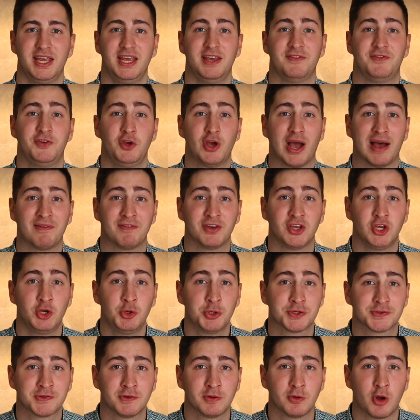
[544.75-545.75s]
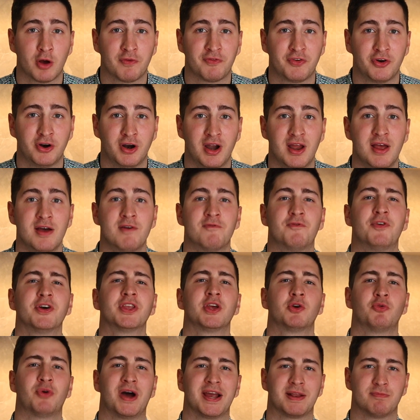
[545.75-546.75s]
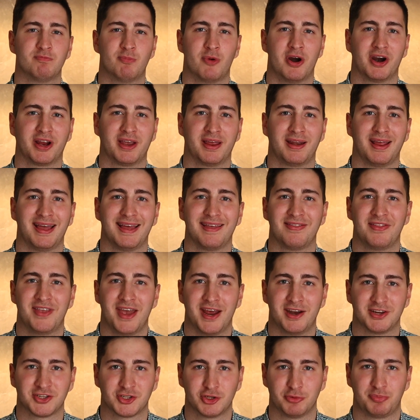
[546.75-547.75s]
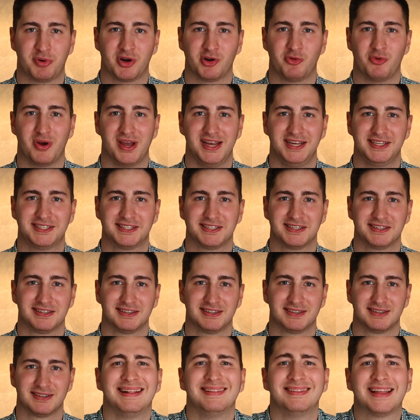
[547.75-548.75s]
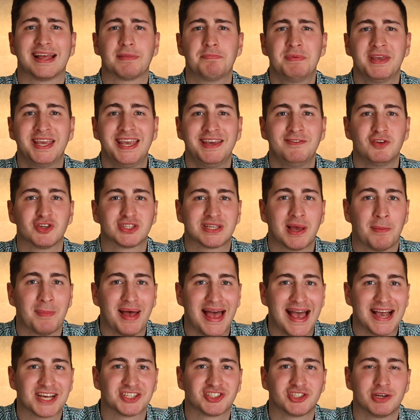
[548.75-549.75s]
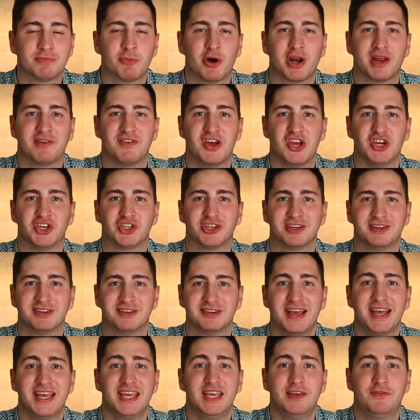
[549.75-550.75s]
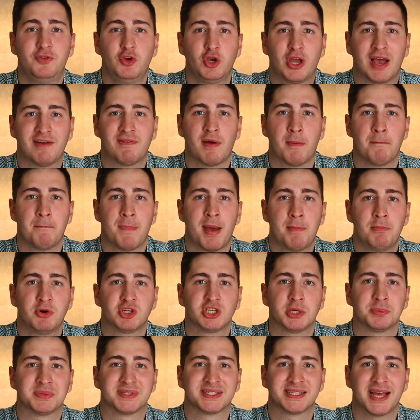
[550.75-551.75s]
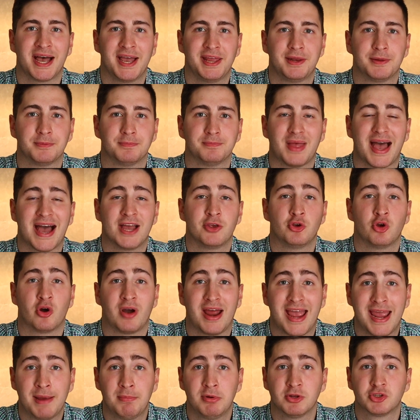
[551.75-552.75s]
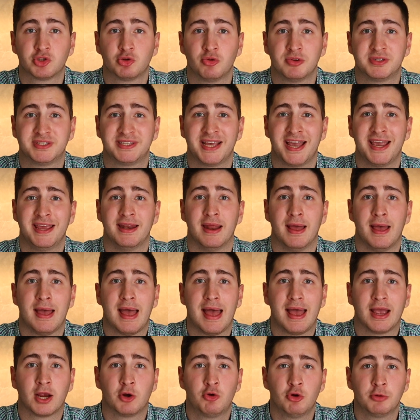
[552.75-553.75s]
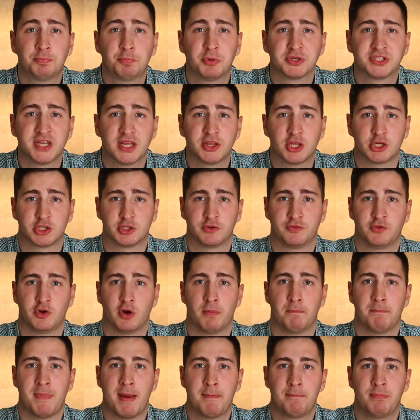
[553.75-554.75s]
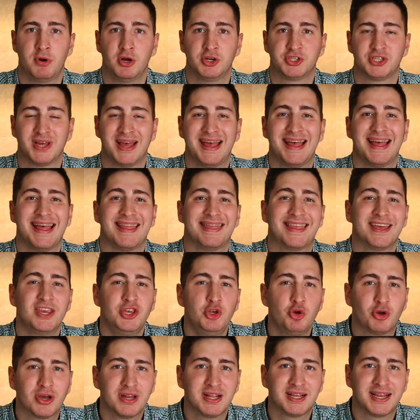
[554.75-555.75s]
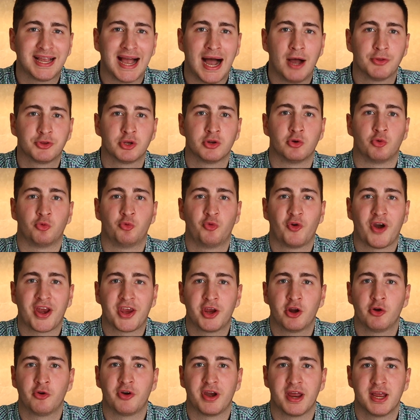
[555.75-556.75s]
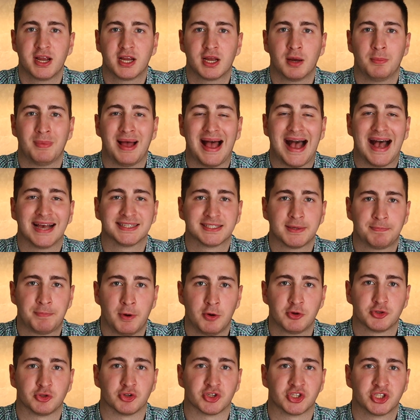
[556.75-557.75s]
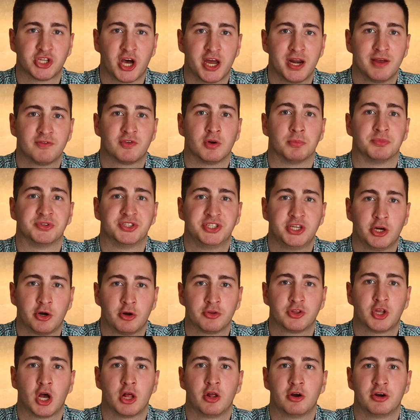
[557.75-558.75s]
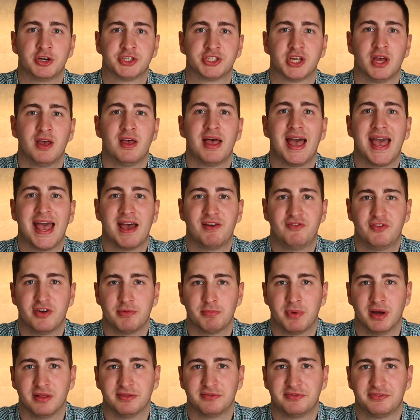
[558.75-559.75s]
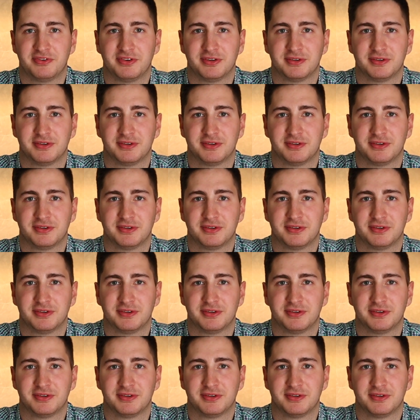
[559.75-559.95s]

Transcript: If you have a useful offer for the right market, they are super great. Let me give you some extra motivation. If you have a membership site and you are able to retain a good percentage of your members, then you can count on regular income as opposed to starting from $0 every month.